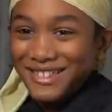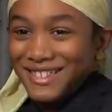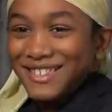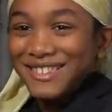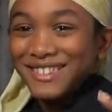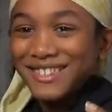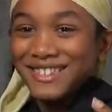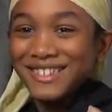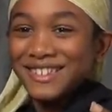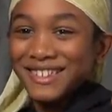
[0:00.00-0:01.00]

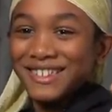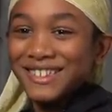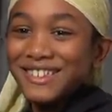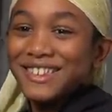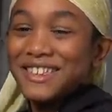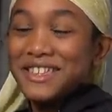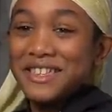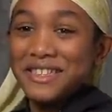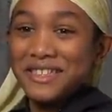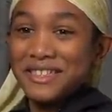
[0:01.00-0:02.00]

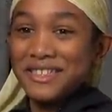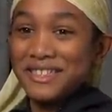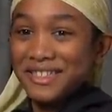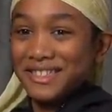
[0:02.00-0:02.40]
[no speech]